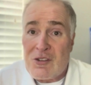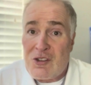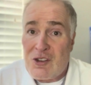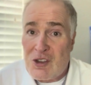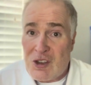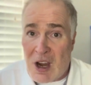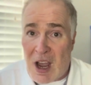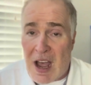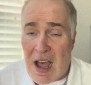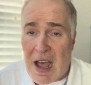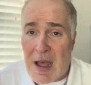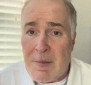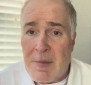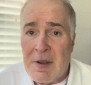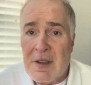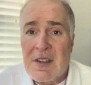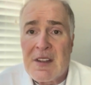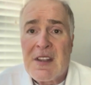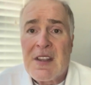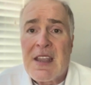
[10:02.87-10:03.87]

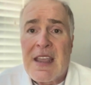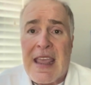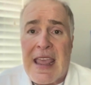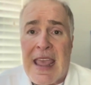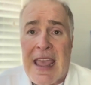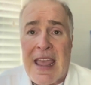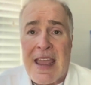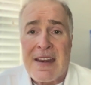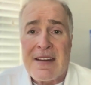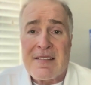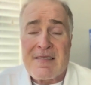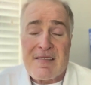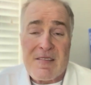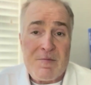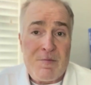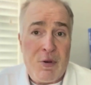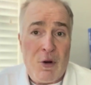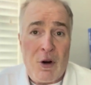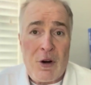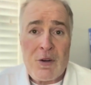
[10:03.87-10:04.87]
job, and it's an
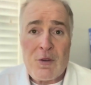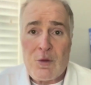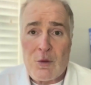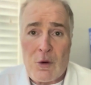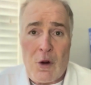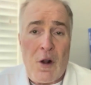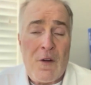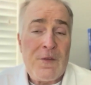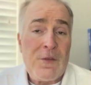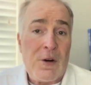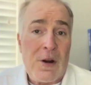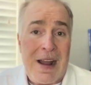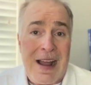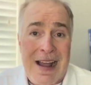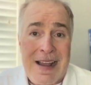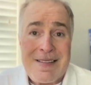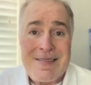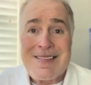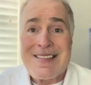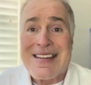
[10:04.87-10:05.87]
important role for
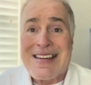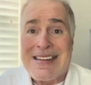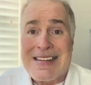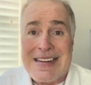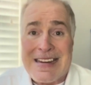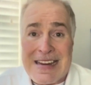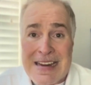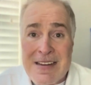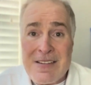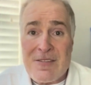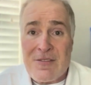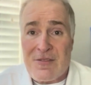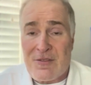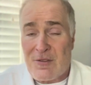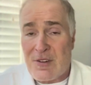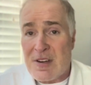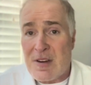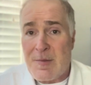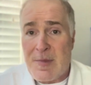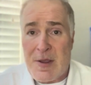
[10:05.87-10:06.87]
us in
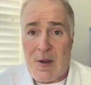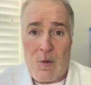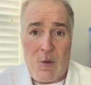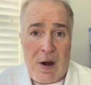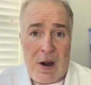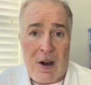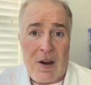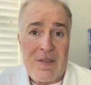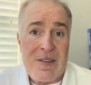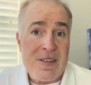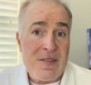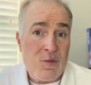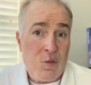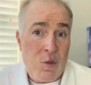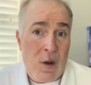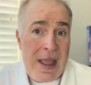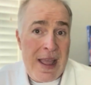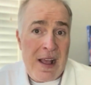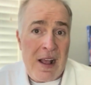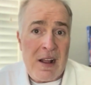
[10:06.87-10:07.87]
industry to be aware of as
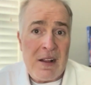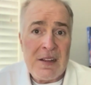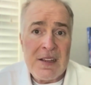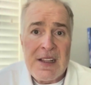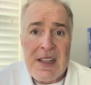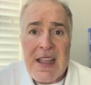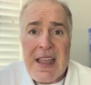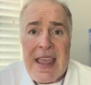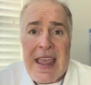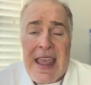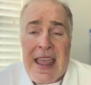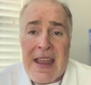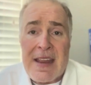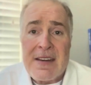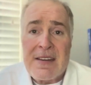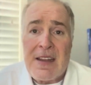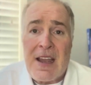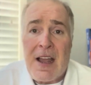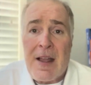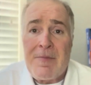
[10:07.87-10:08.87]
well.
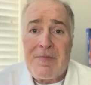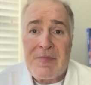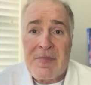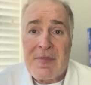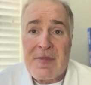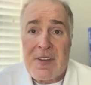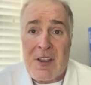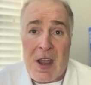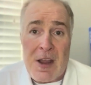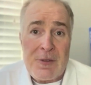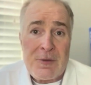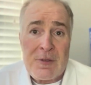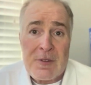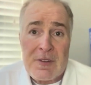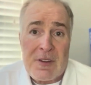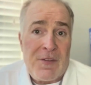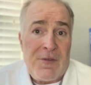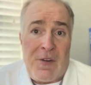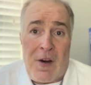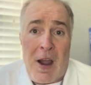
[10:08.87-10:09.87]
And
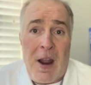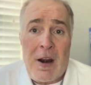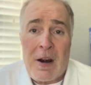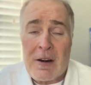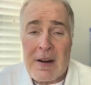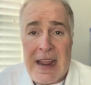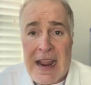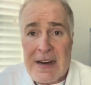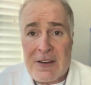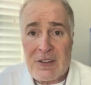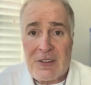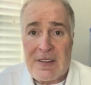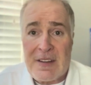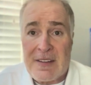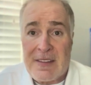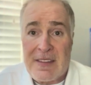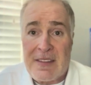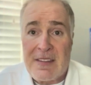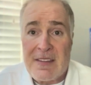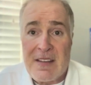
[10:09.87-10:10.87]
the FAR
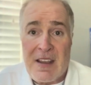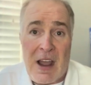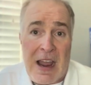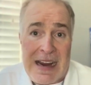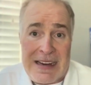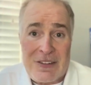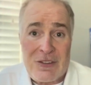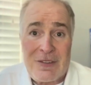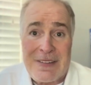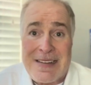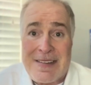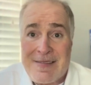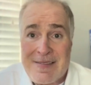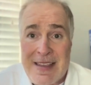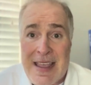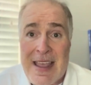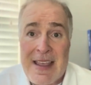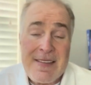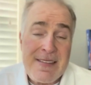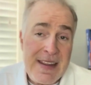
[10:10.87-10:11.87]
actually
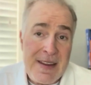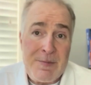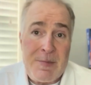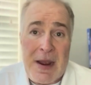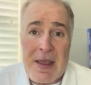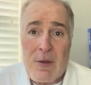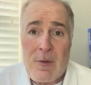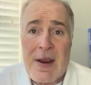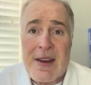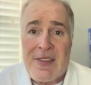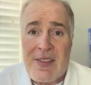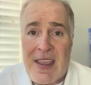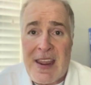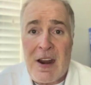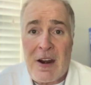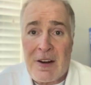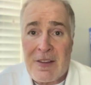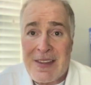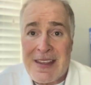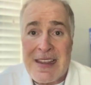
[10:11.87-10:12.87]
says, and by the way, they
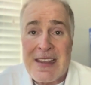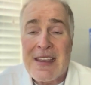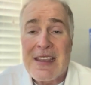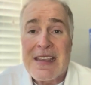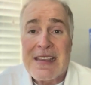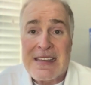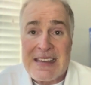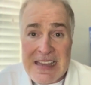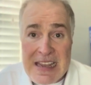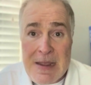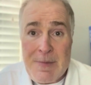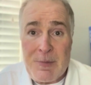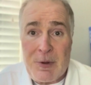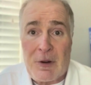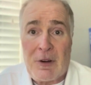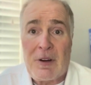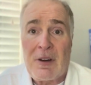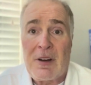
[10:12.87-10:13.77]
are the keeper